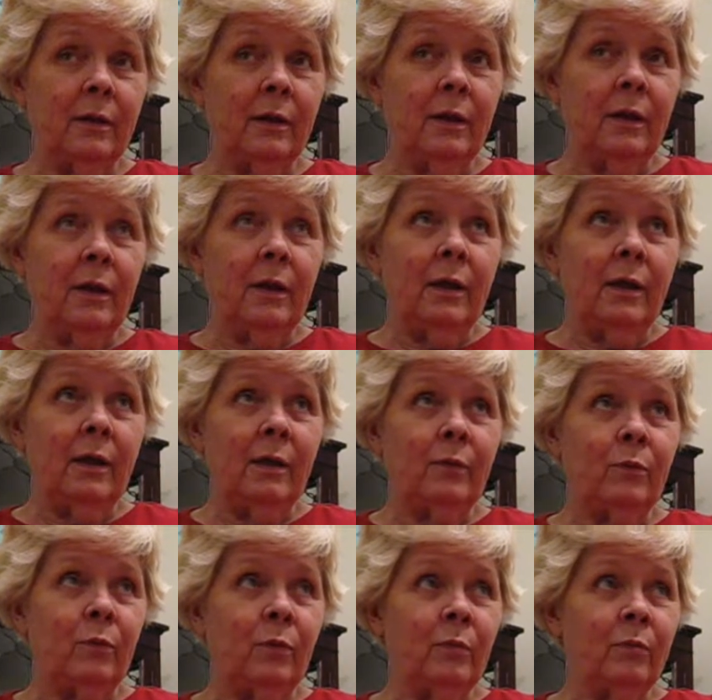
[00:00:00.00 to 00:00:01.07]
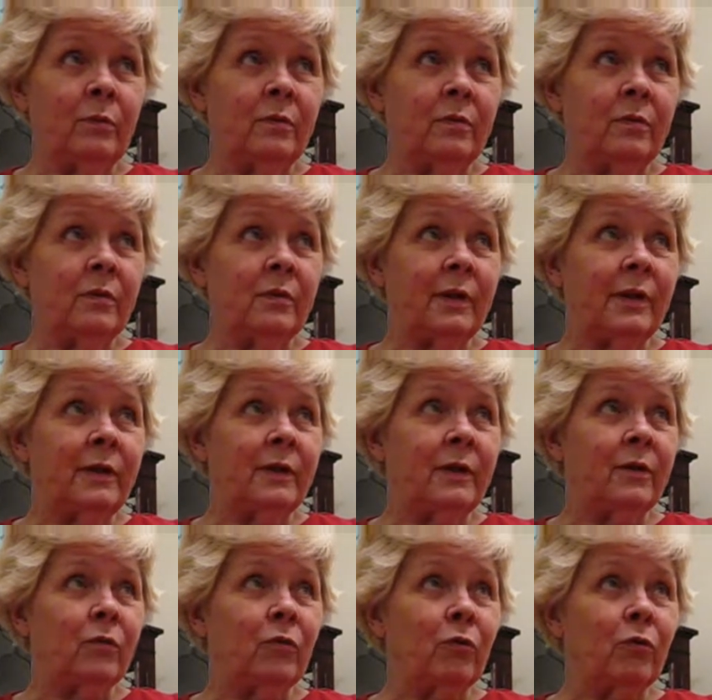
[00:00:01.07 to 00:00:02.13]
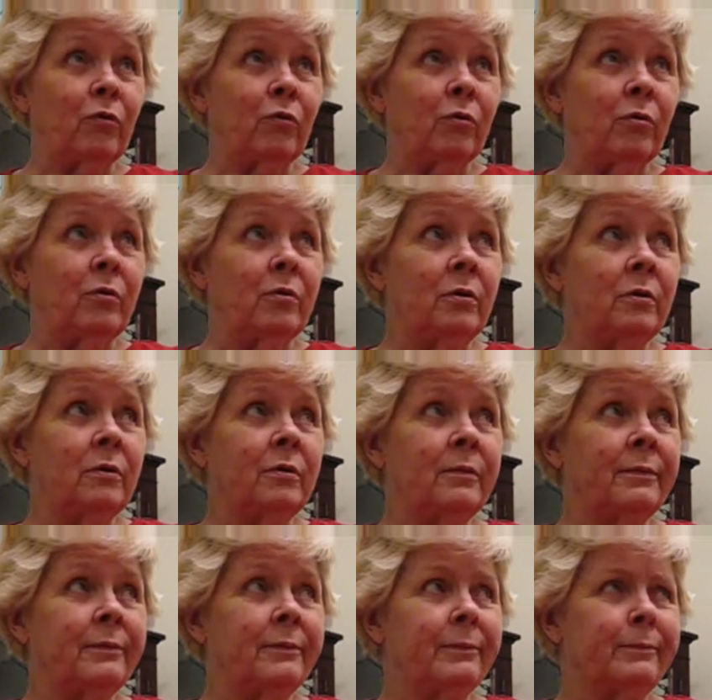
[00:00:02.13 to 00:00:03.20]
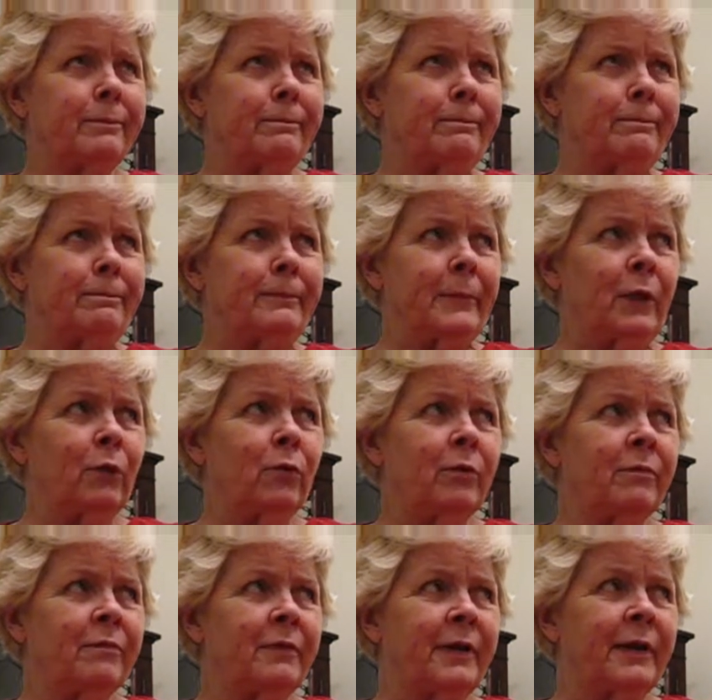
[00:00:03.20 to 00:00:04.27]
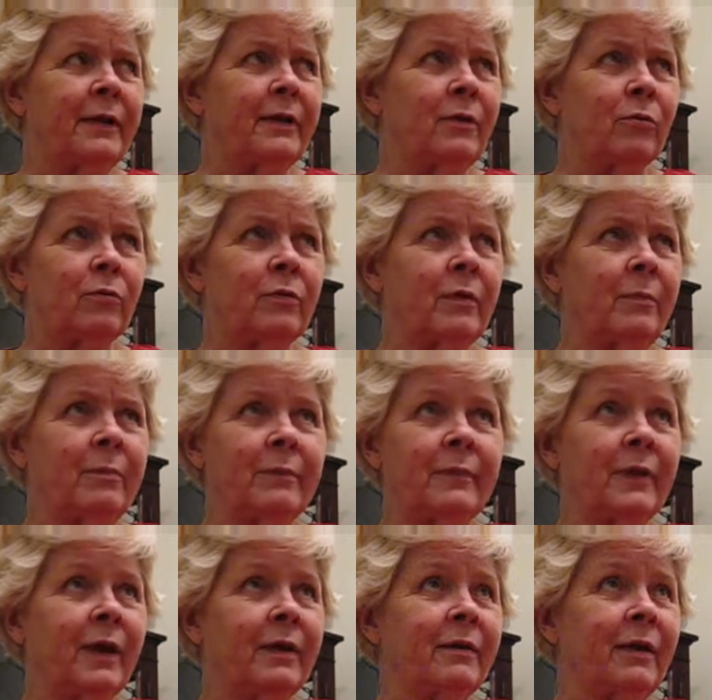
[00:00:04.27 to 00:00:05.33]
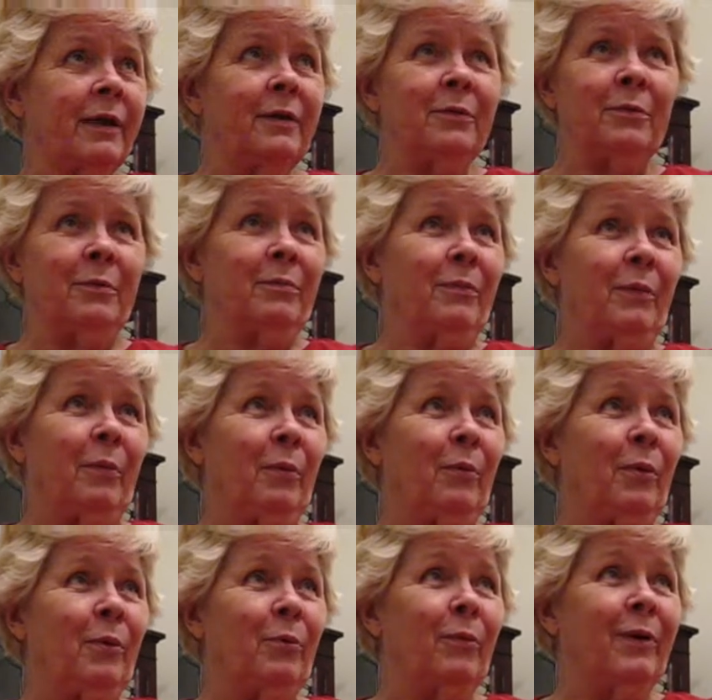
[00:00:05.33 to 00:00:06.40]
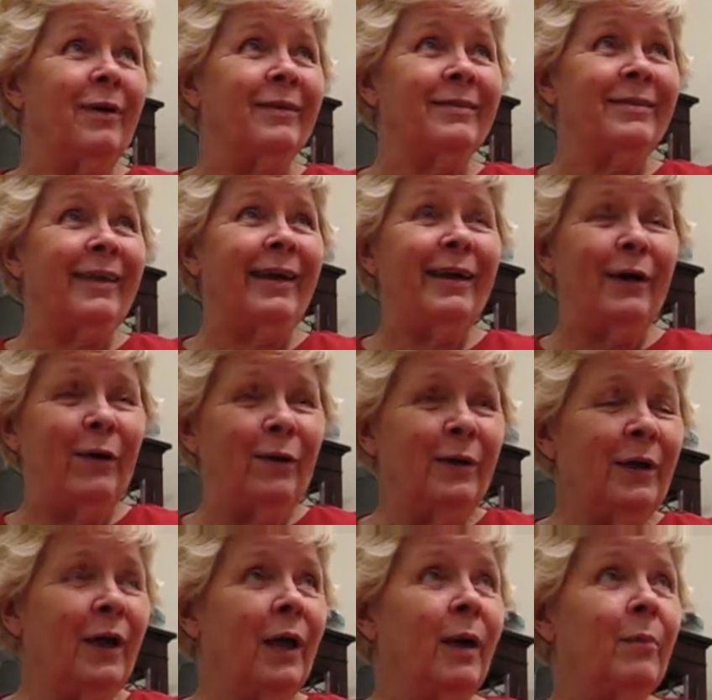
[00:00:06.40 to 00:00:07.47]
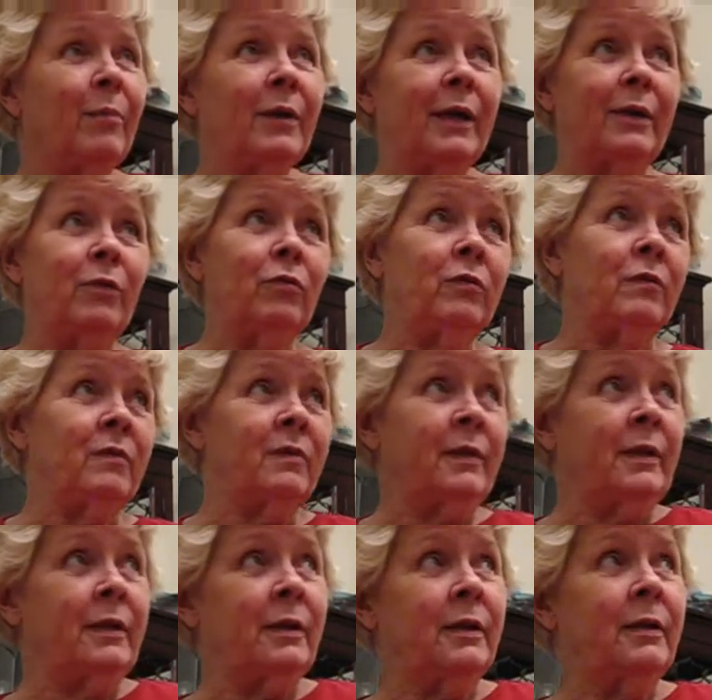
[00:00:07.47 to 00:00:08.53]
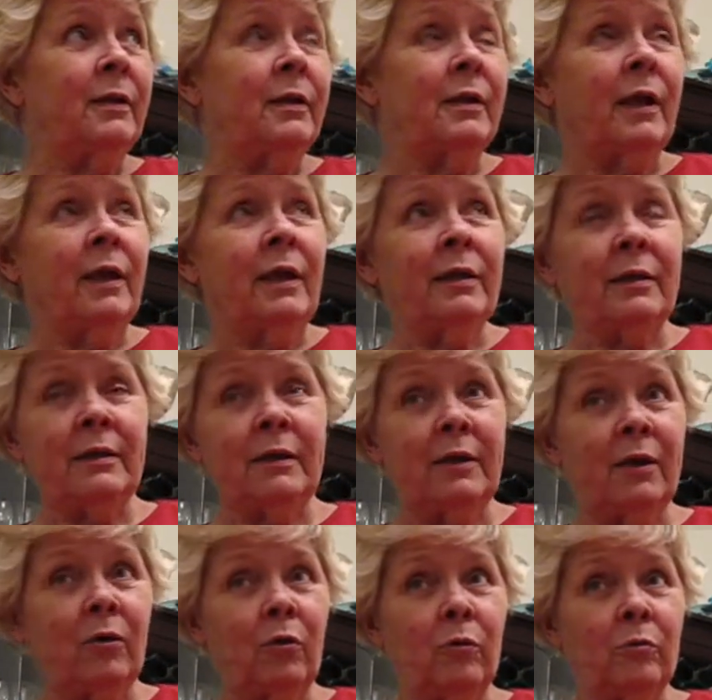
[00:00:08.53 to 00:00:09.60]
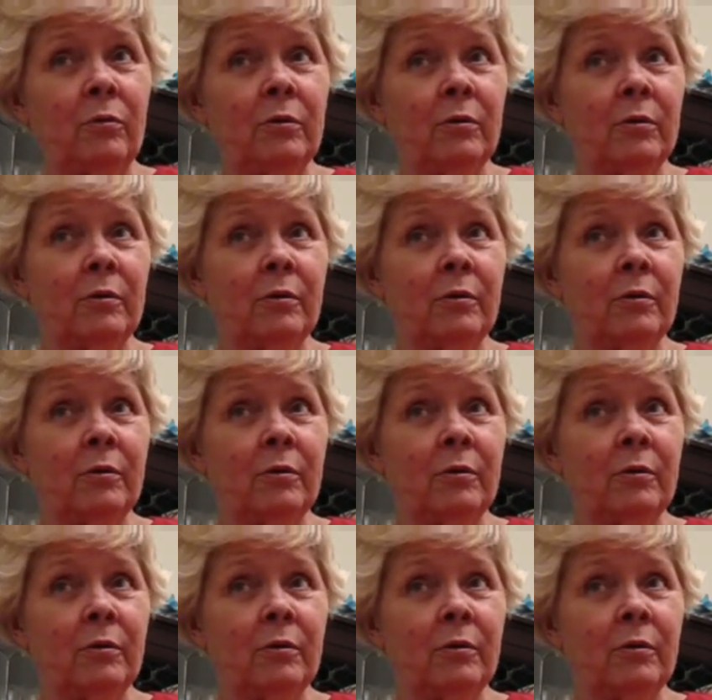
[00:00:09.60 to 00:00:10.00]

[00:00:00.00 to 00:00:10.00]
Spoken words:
And what was the lady, the girl? Little Orphan Annie or something like that. I don't remember what it was now. But I used to send in, and I had a decoder.